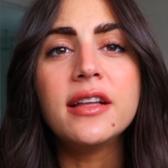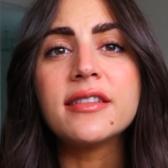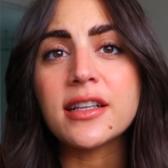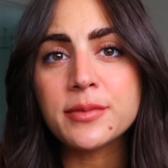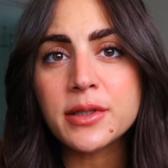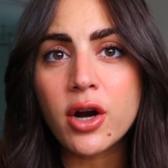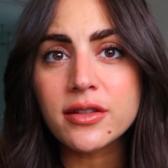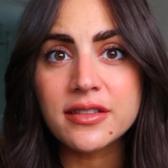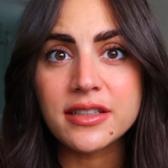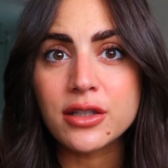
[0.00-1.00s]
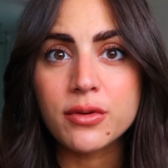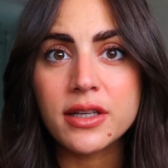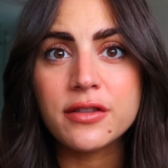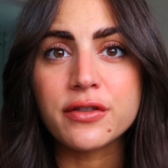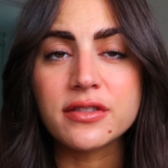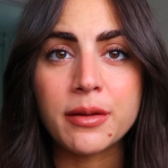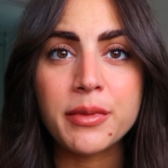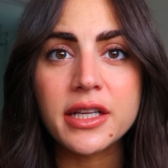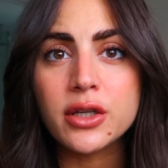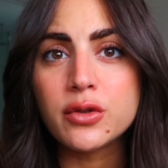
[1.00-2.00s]
that's been hard to deal with for
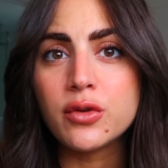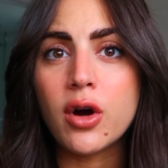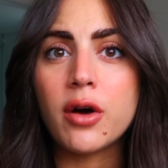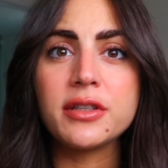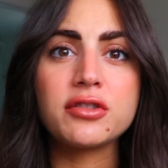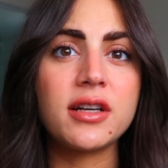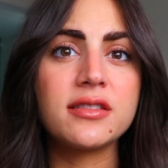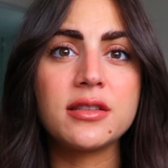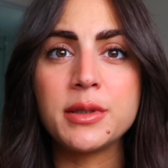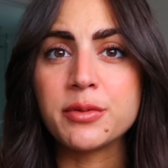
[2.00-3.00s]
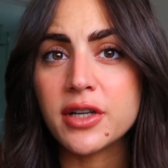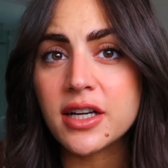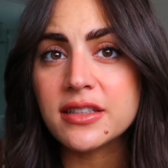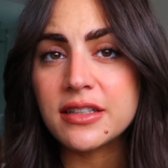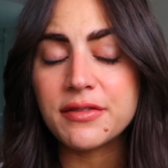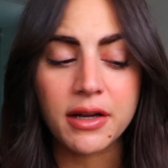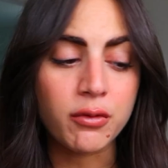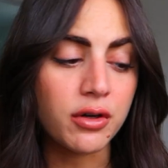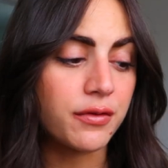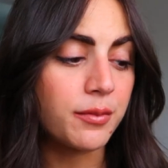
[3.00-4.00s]
somebody who always tries to be productive, and I
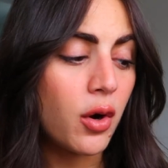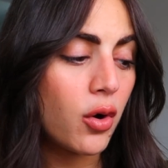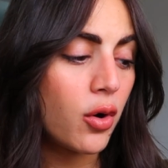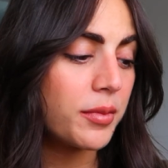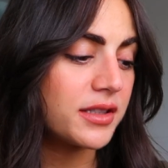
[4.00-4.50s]
work from home.